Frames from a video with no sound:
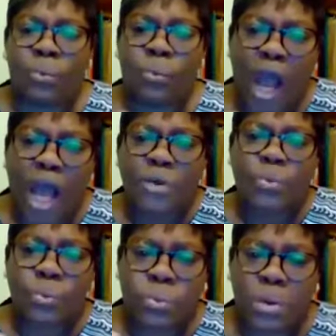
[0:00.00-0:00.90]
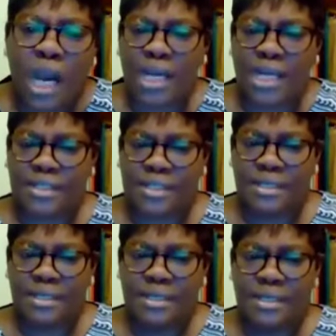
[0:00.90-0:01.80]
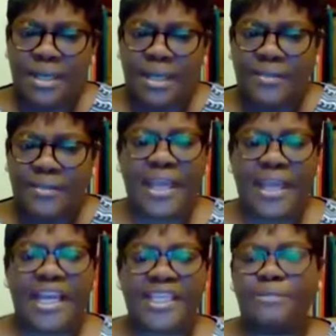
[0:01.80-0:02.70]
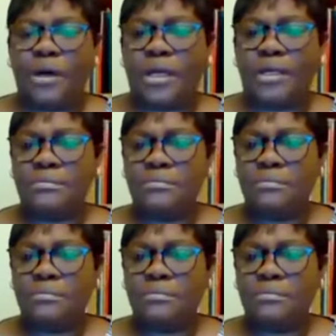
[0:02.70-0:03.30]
one word that he has spoken.